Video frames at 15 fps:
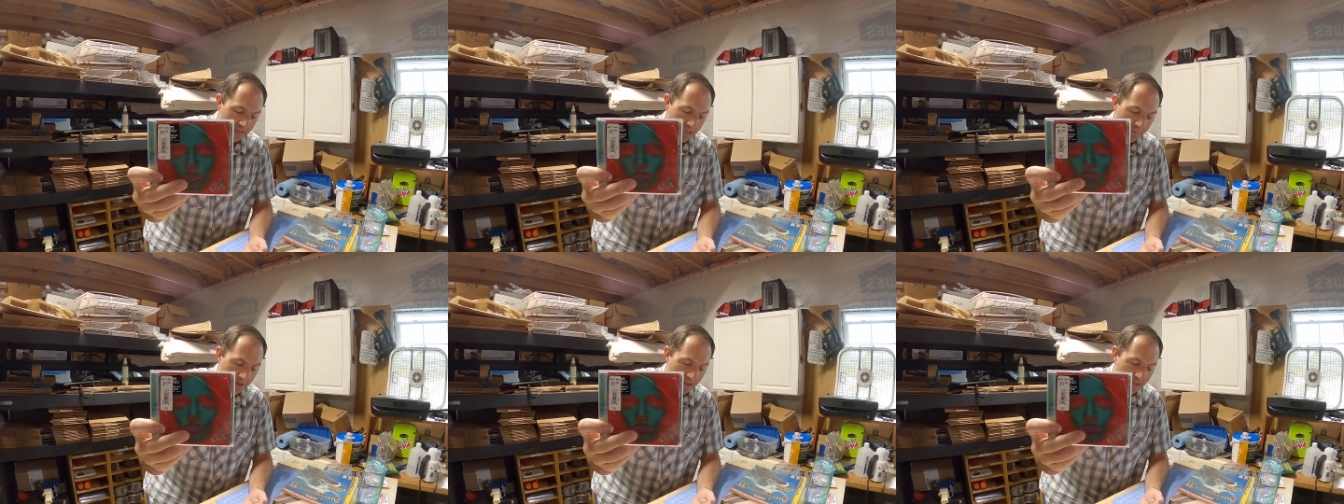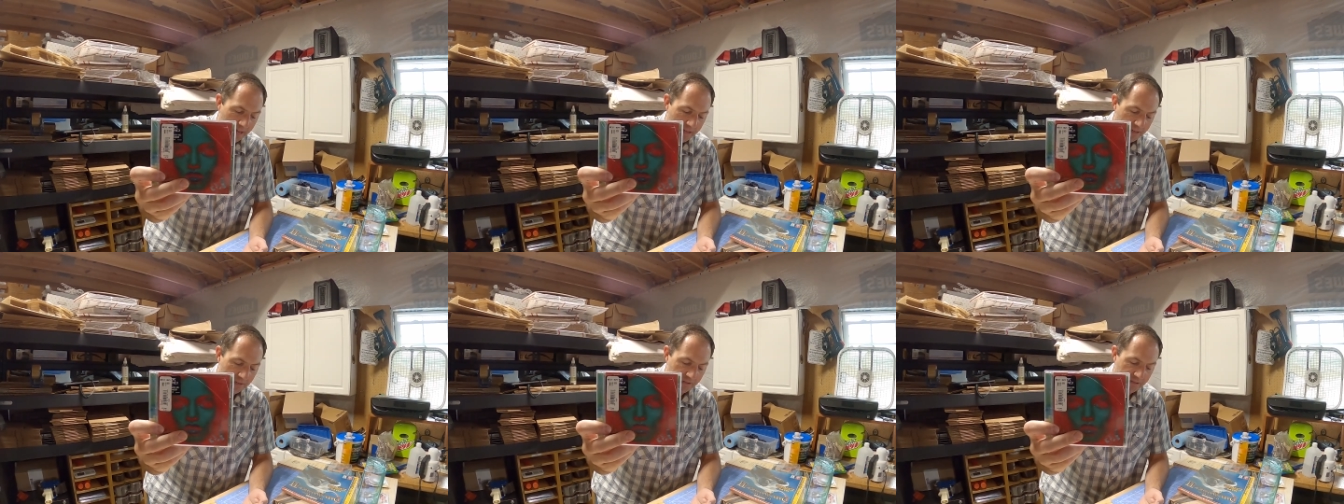M I
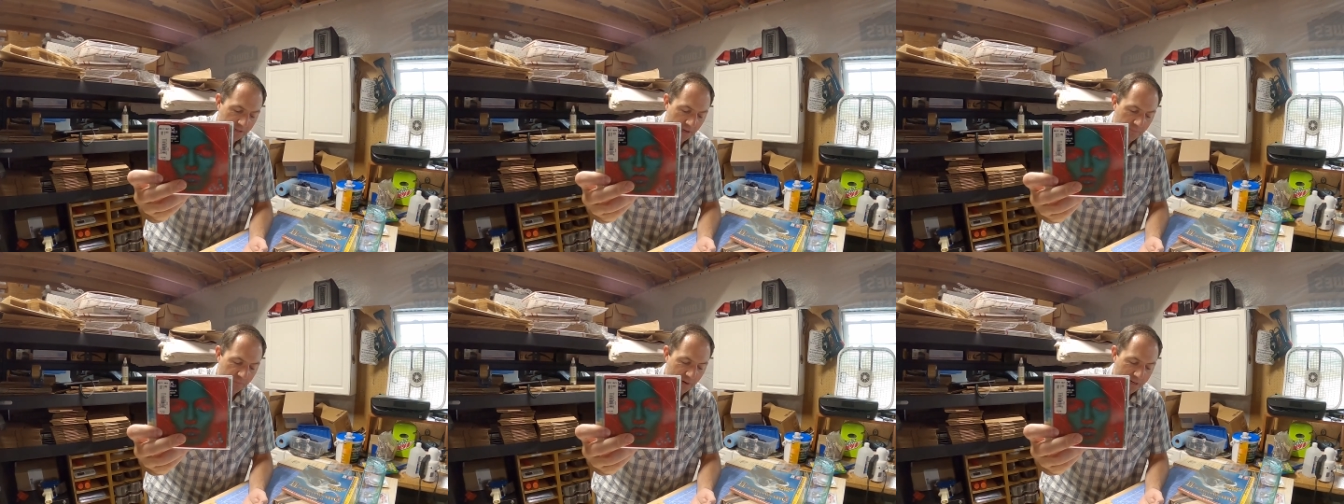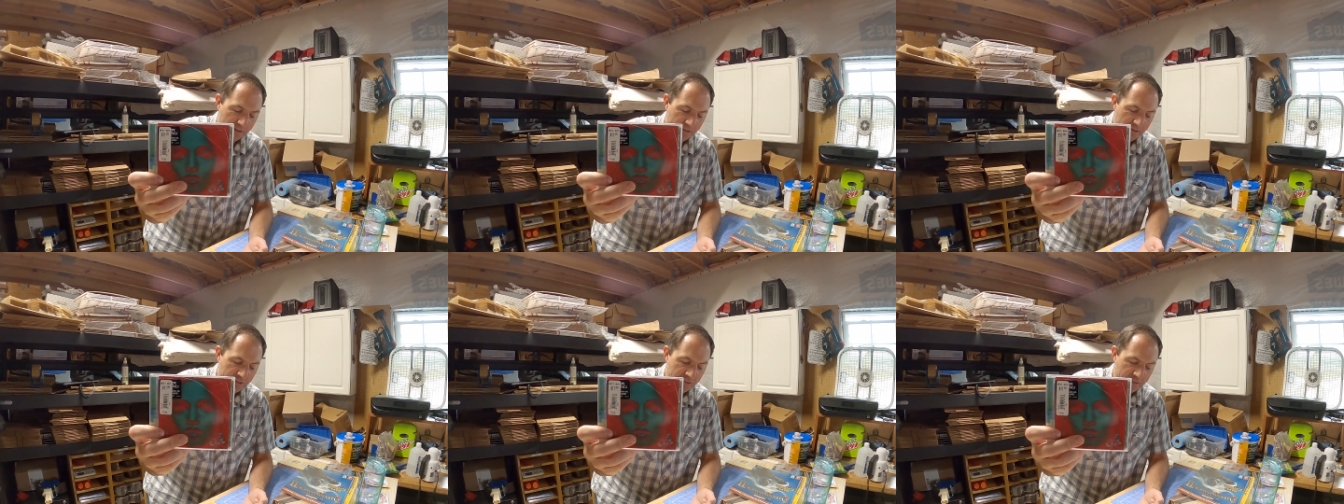A Interscope
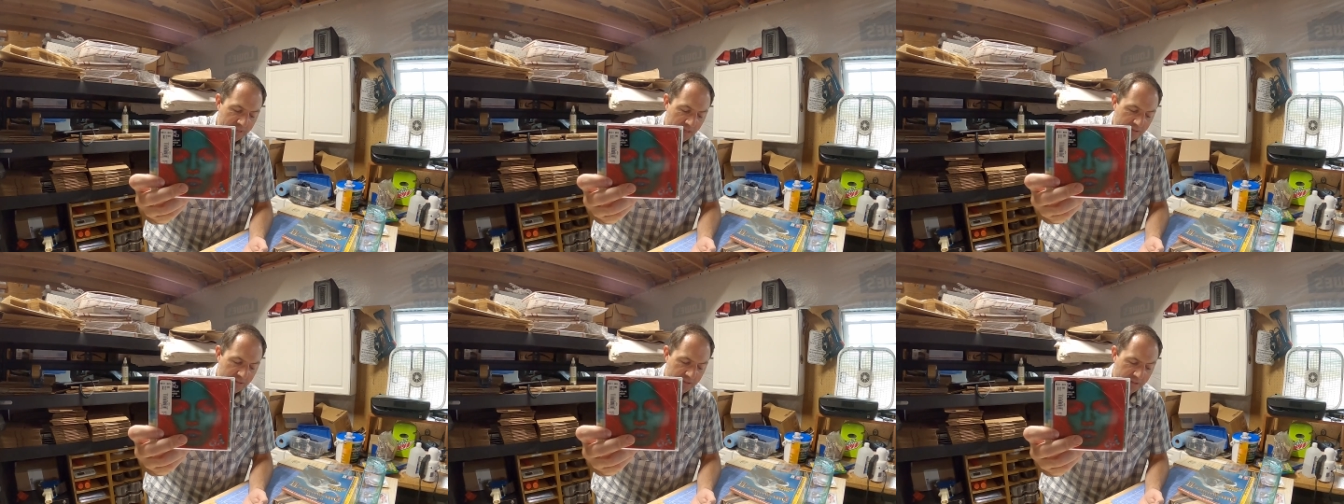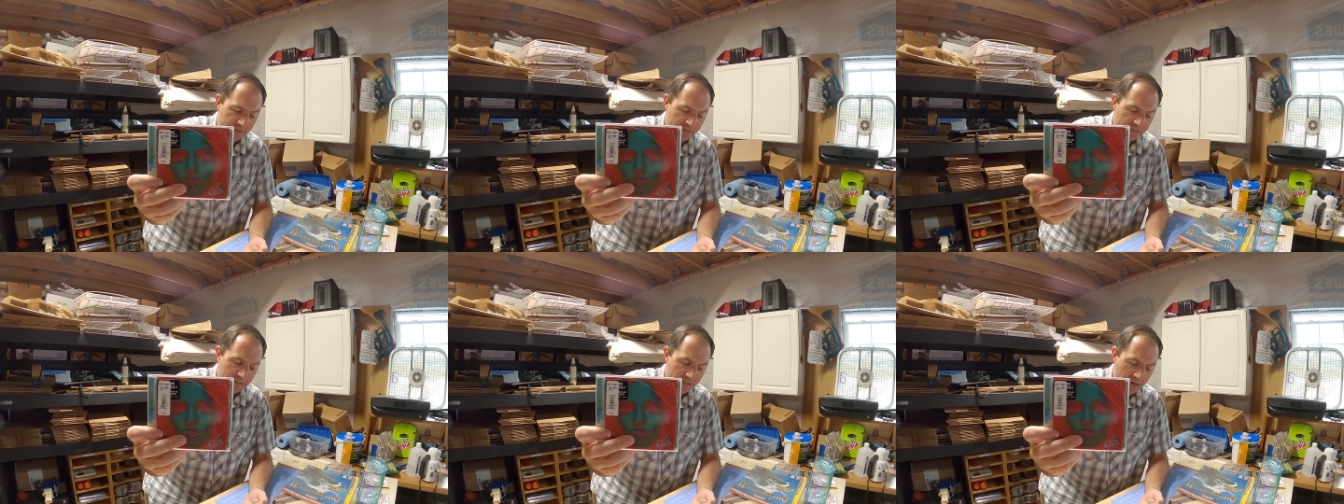Records two thousand
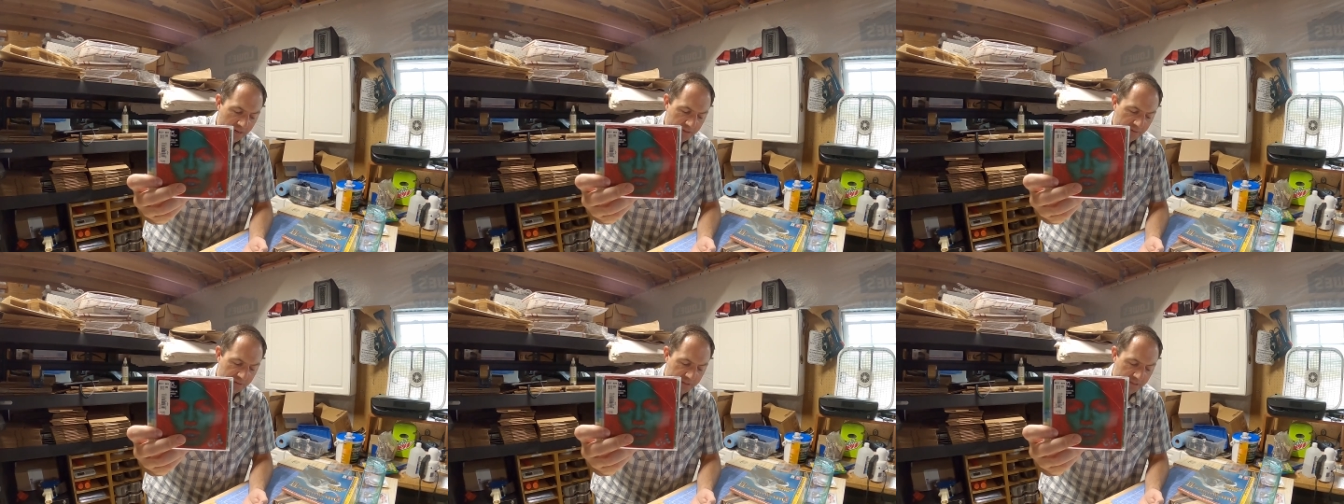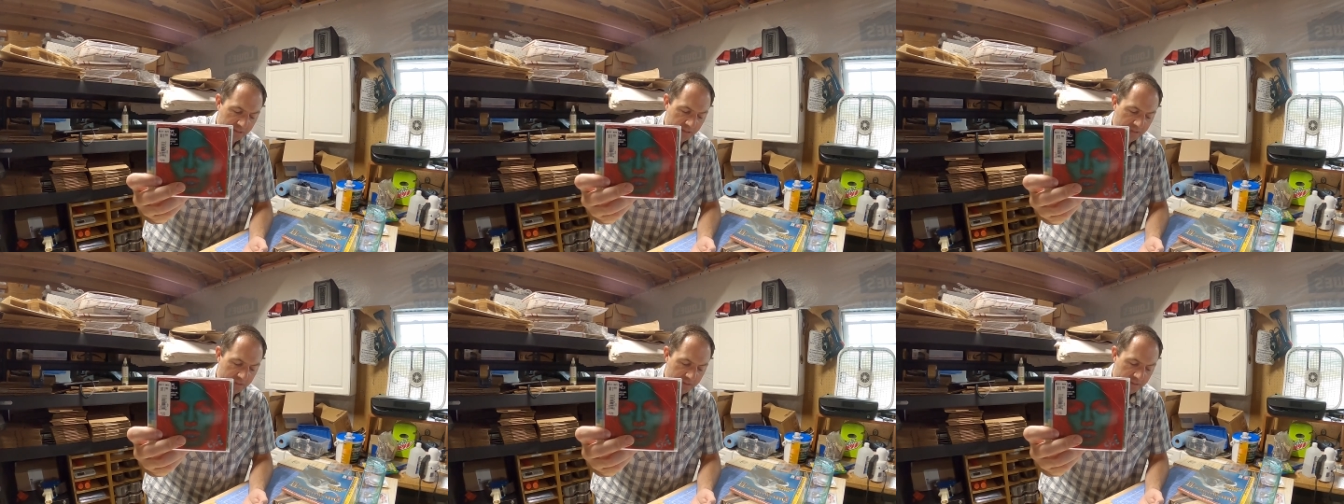thirteen audio C
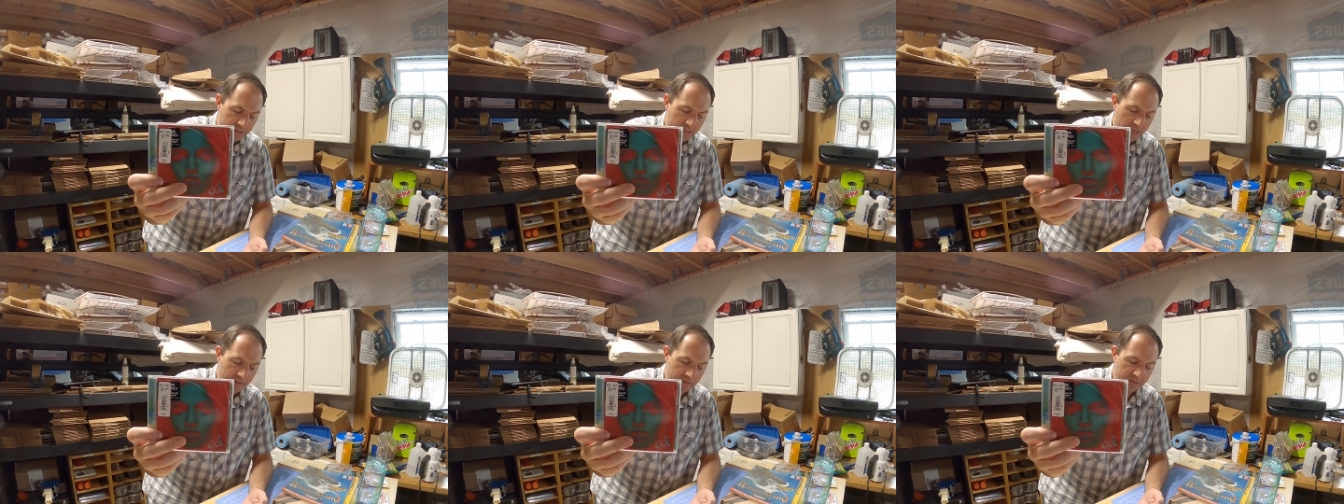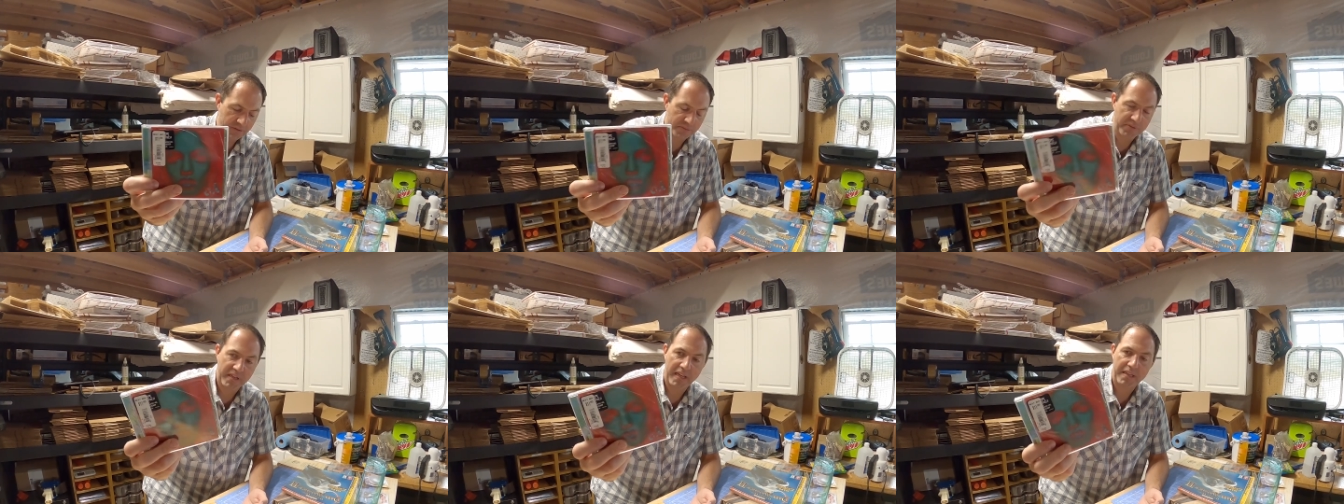D, standard
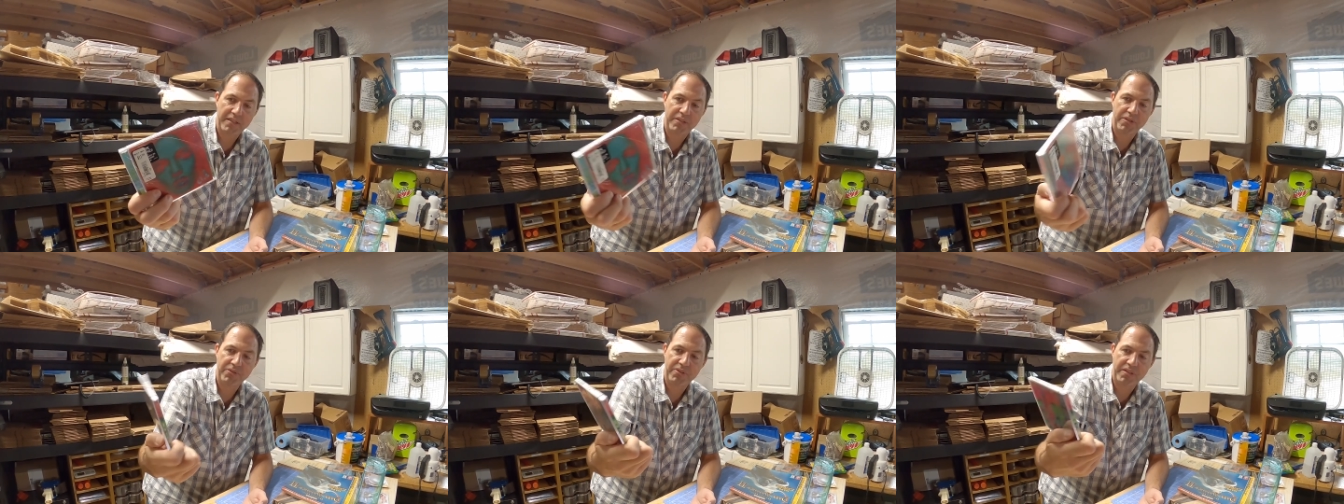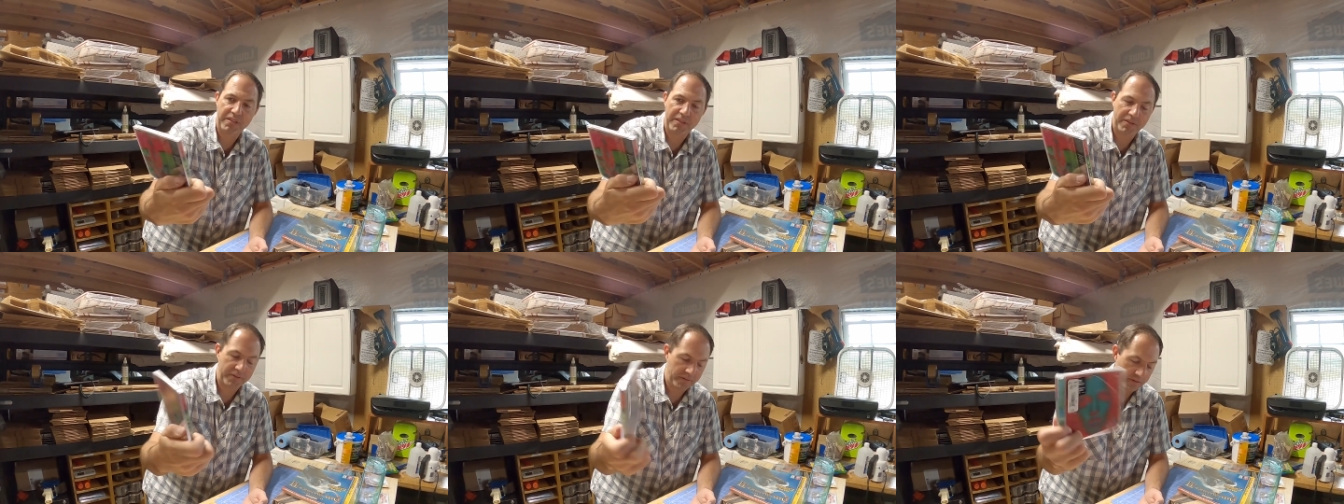jewel case, new
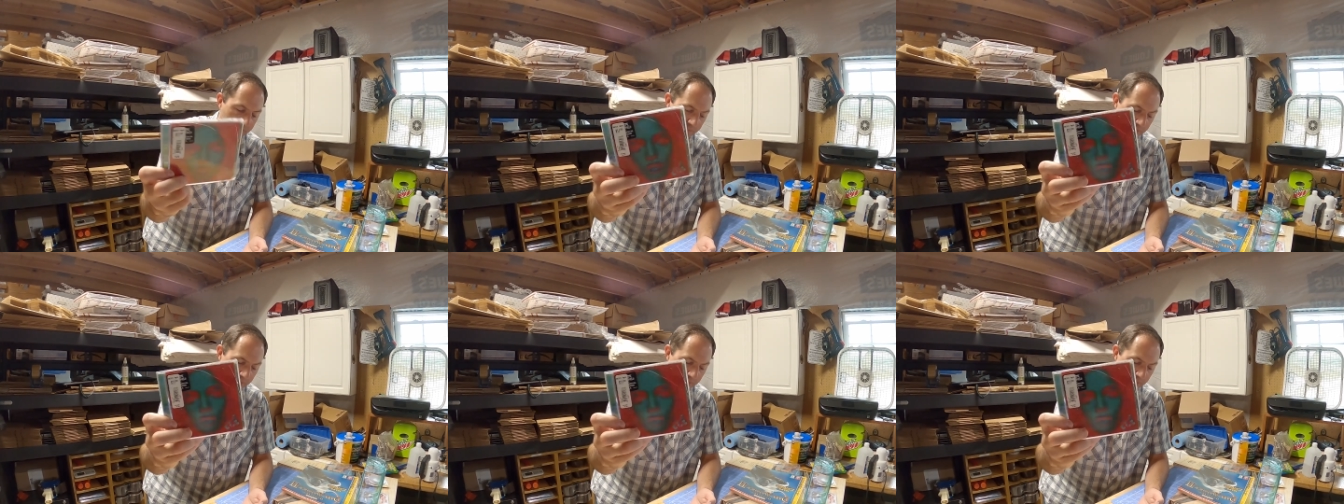sealed.